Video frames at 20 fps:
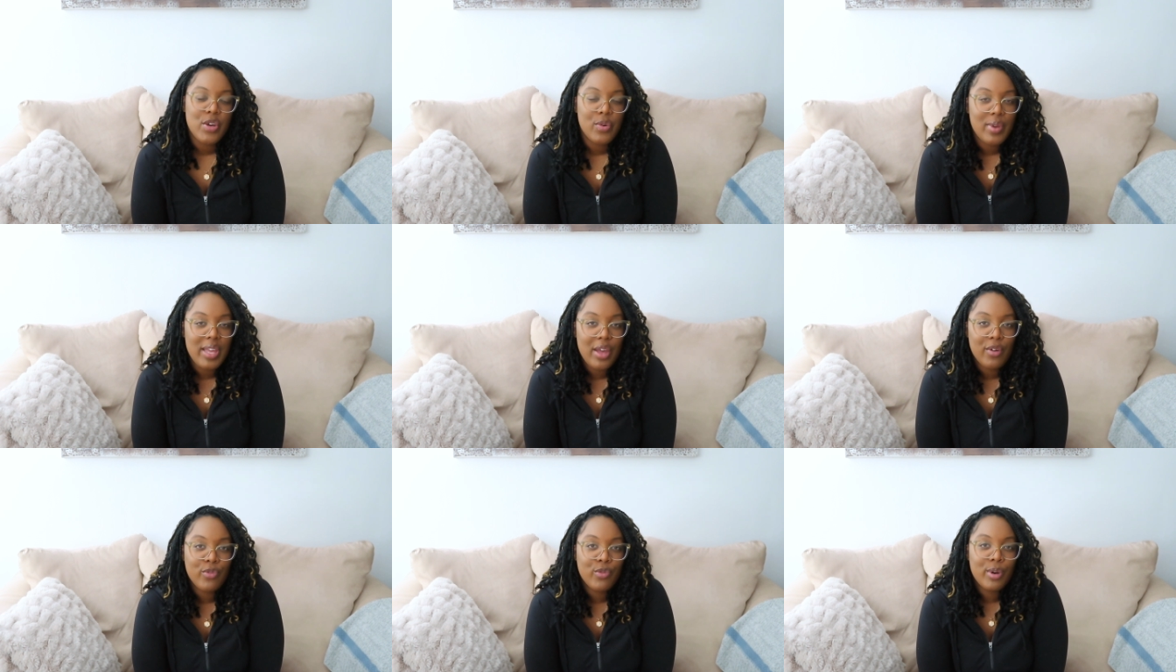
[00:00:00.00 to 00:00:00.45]

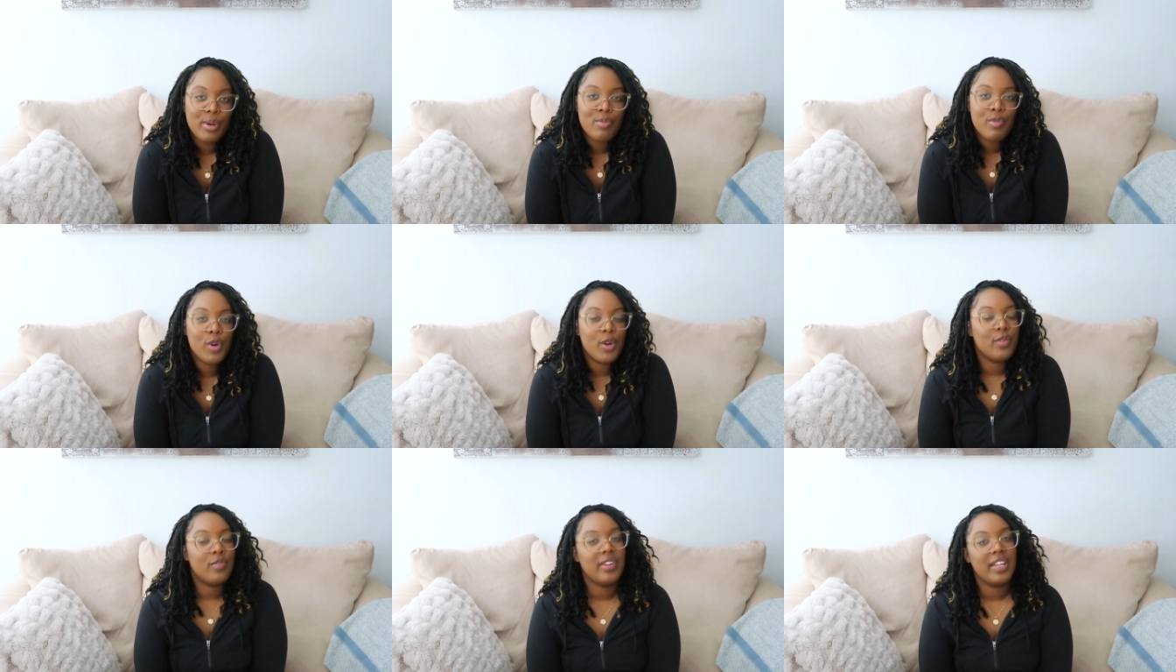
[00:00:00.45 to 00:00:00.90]
We have one
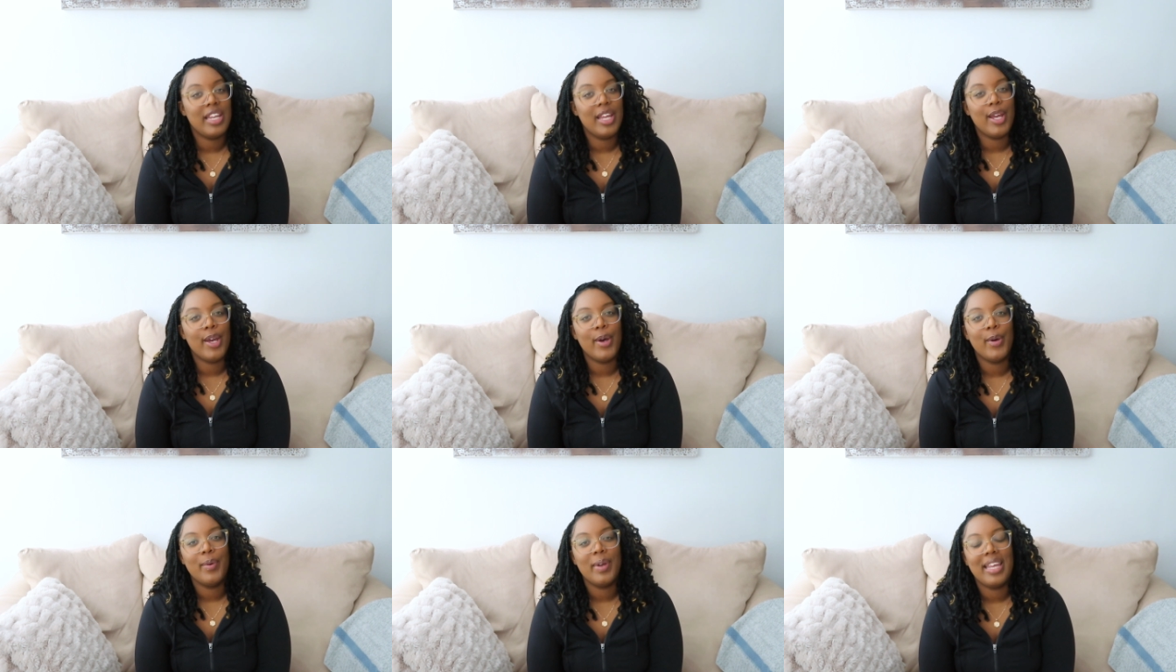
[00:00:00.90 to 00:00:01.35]
more
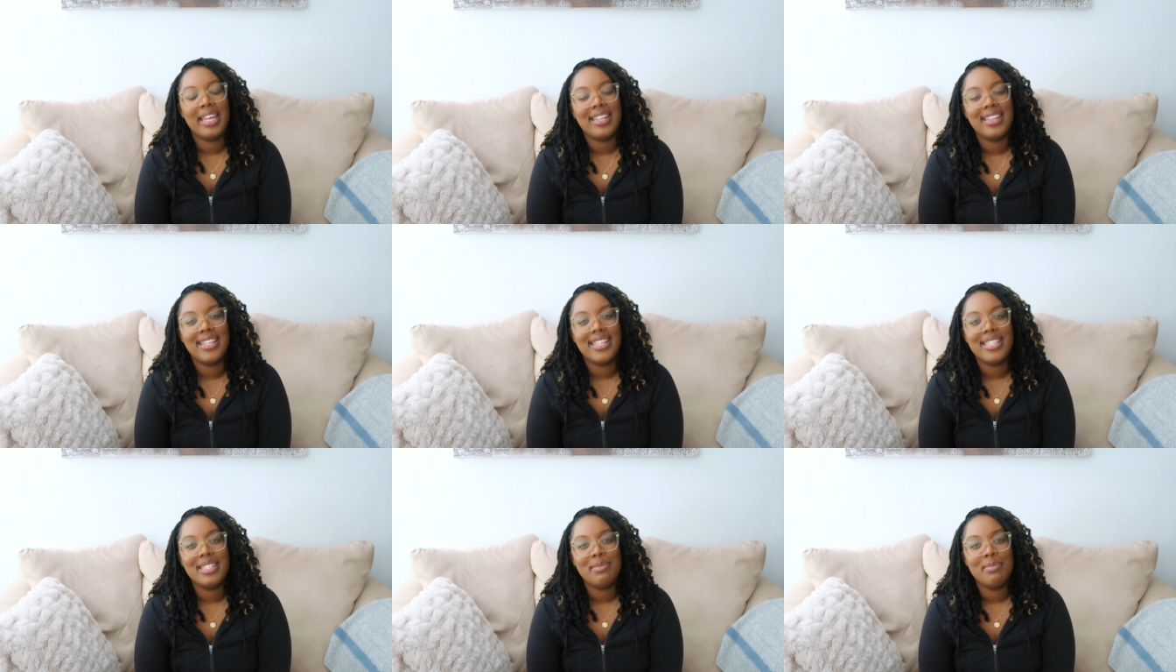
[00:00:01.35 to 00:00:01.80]
video
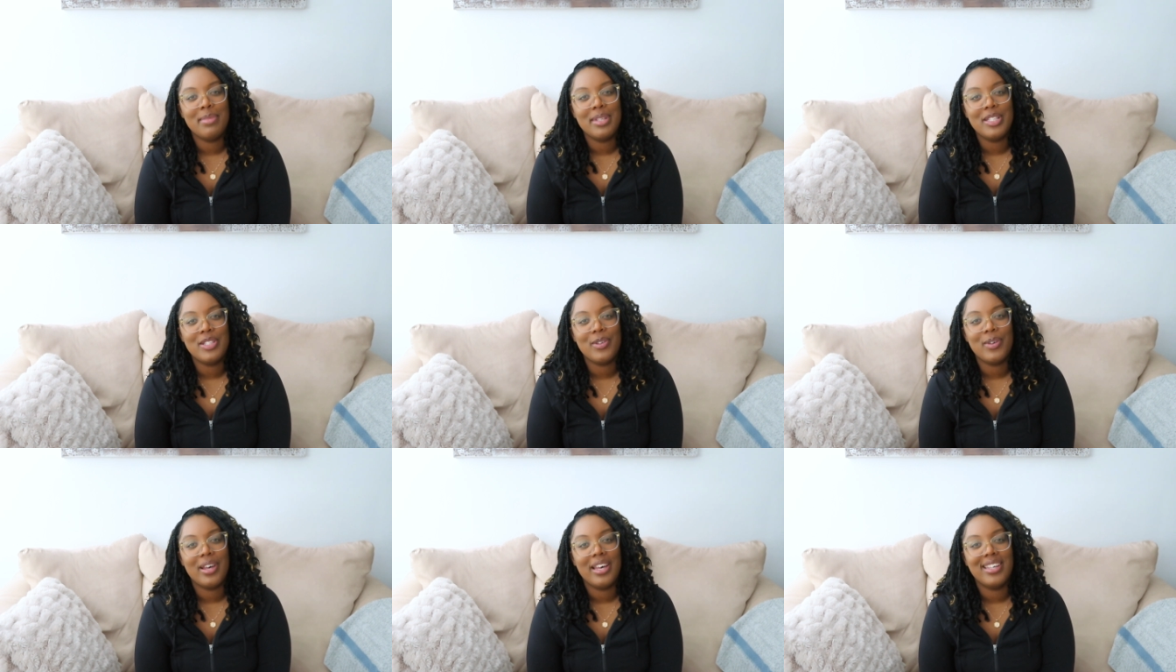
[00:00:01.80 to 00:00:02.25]
in this
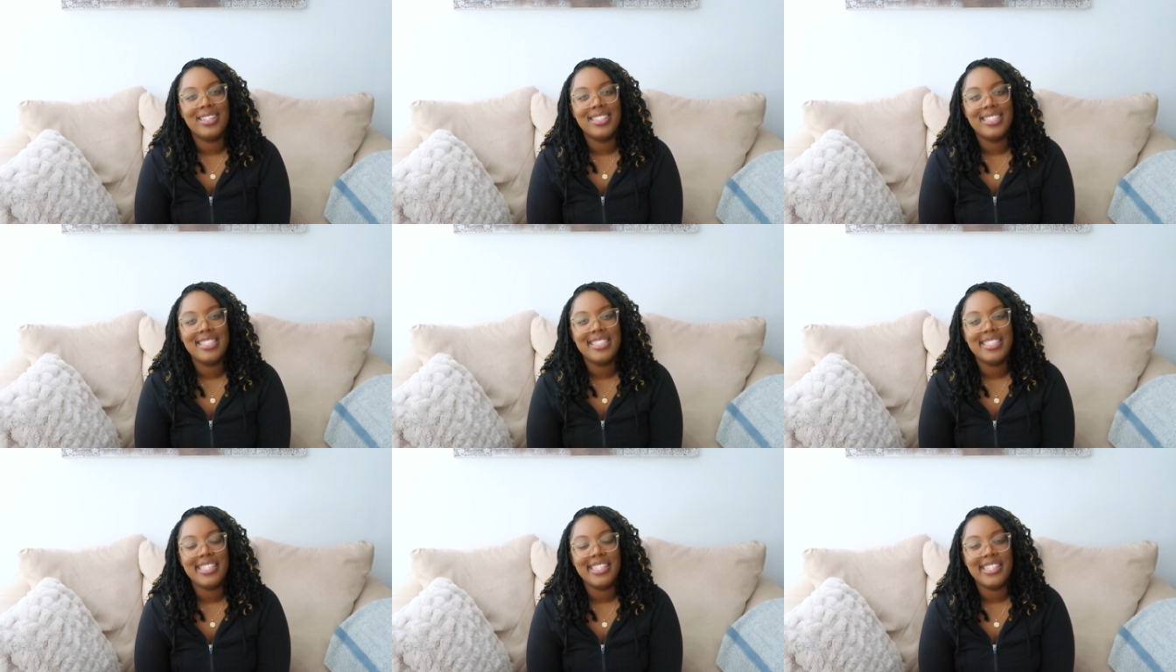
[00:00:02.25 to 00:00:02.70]
mental
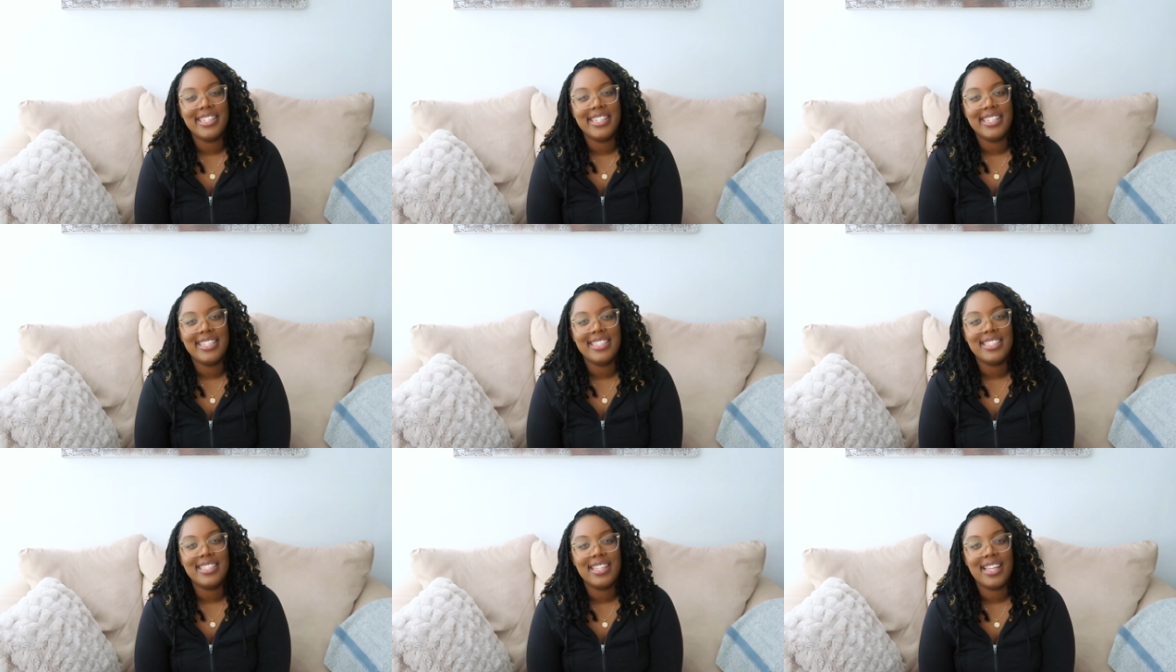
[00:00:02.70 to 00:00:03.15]
health
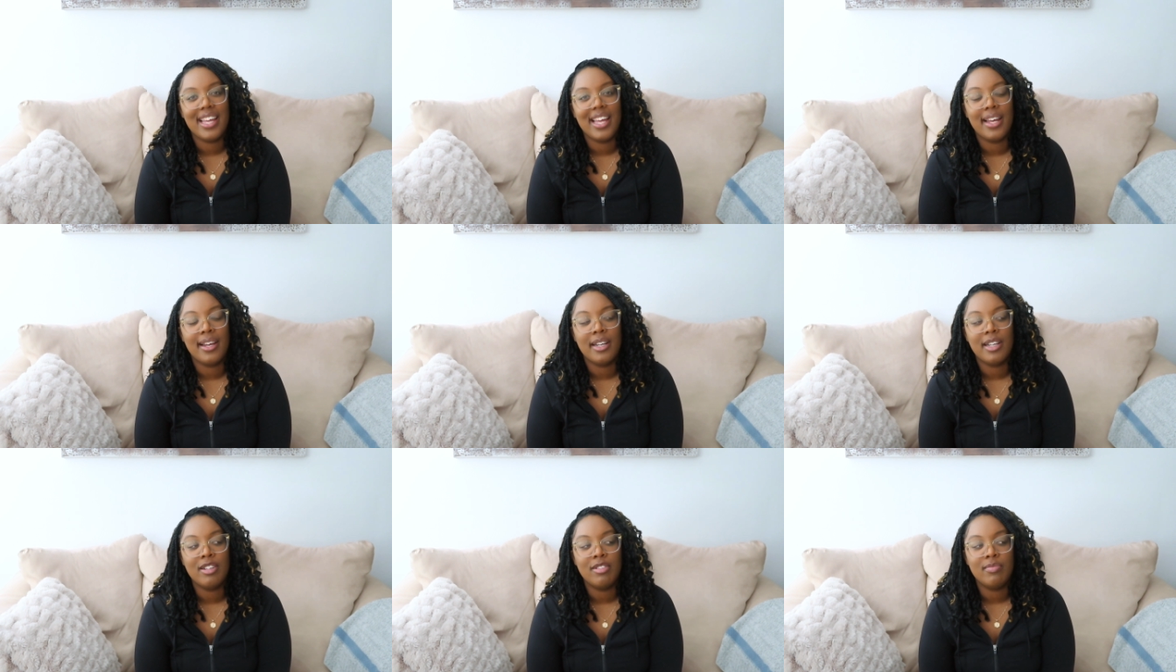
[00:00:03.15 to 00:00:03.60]
series.
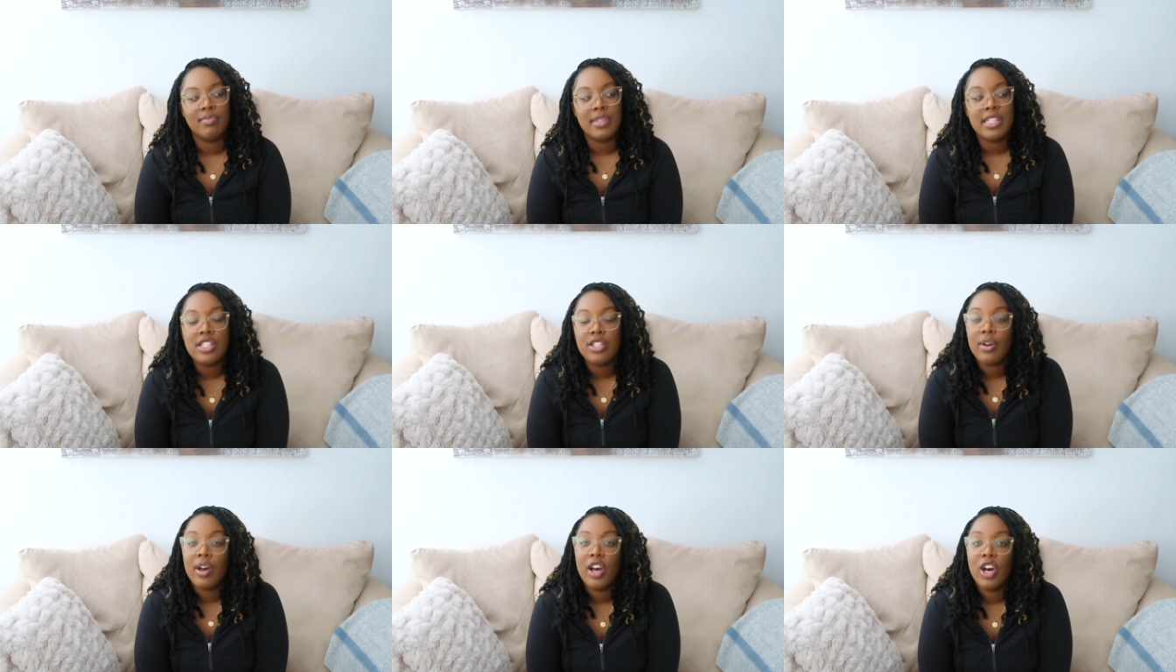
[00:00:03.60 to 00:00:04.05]
Um,
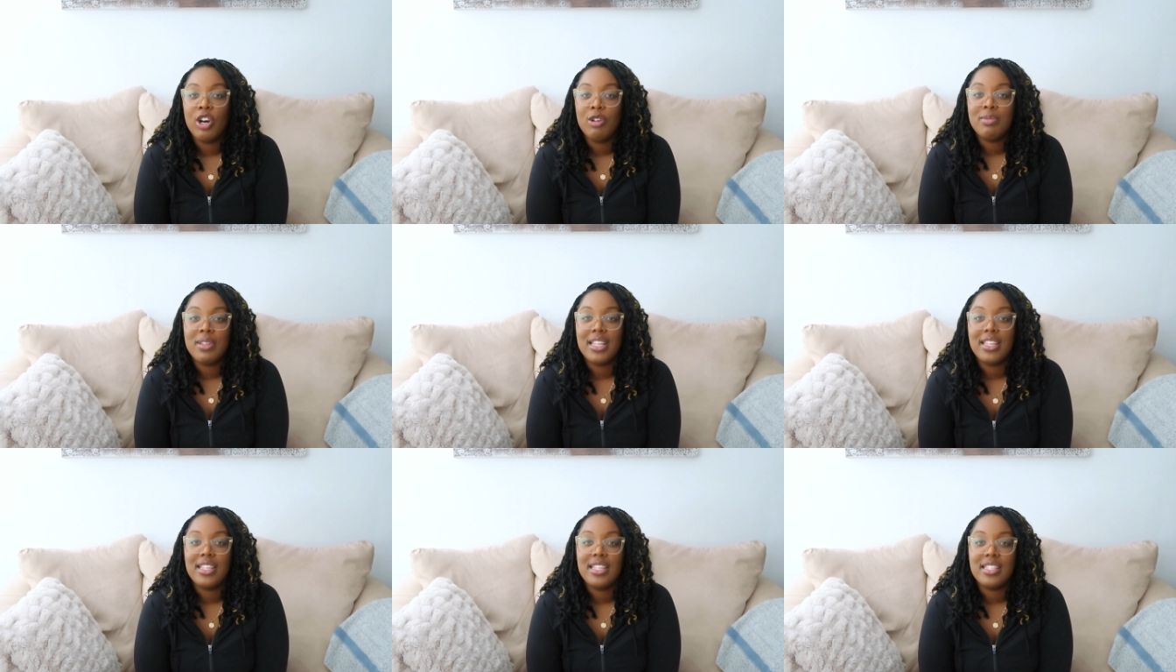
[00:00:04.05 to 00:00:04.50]
and so I
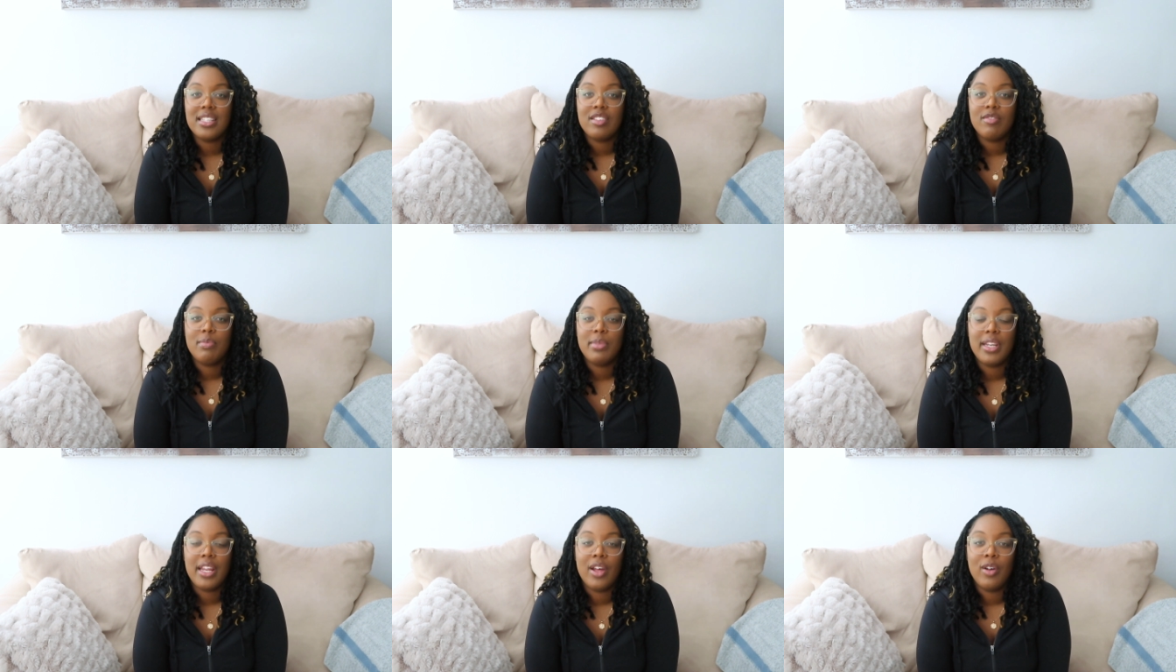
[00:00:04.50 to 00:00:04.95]
hope that these
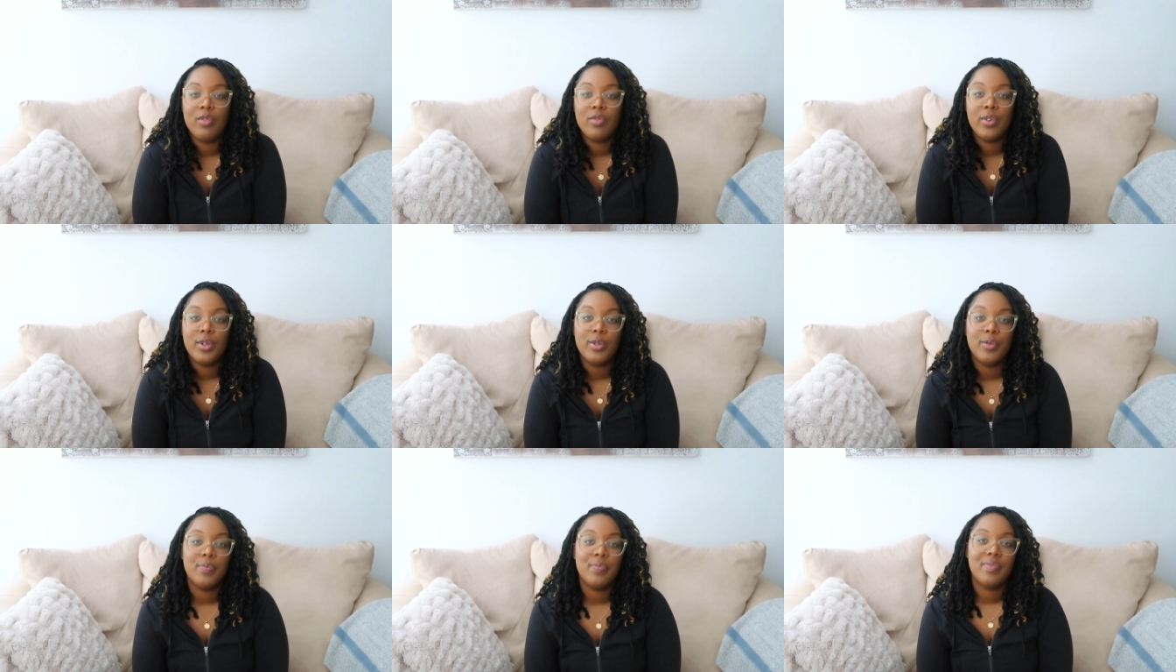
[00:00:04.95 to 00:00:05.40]
have been
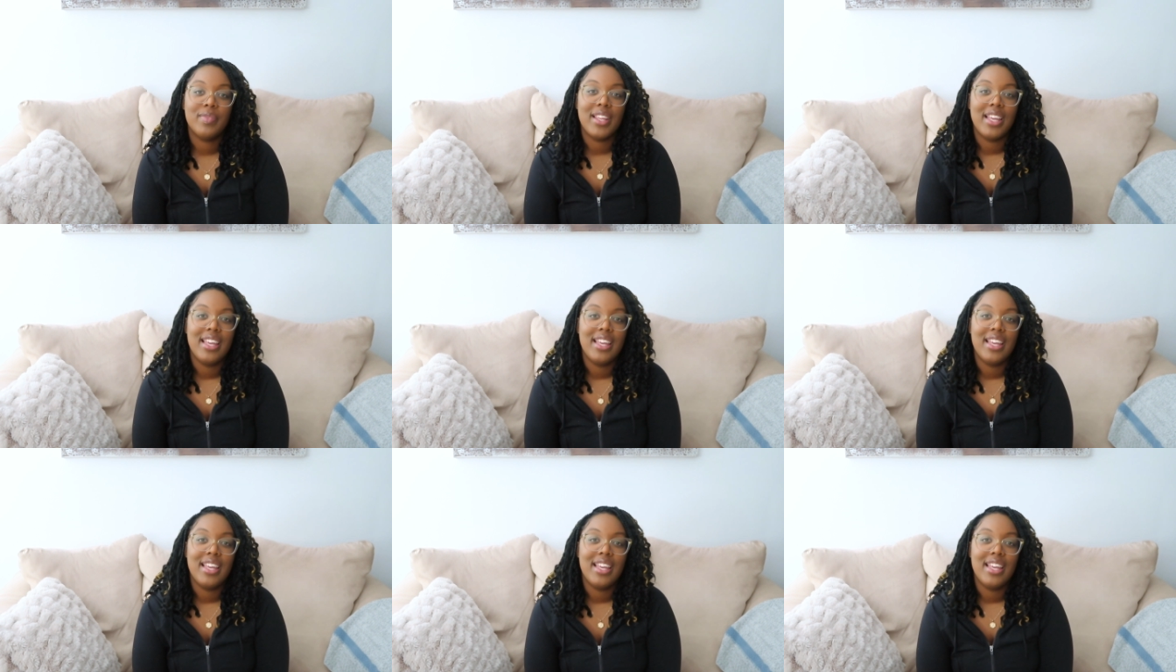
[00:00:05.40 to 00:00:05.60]
helpful.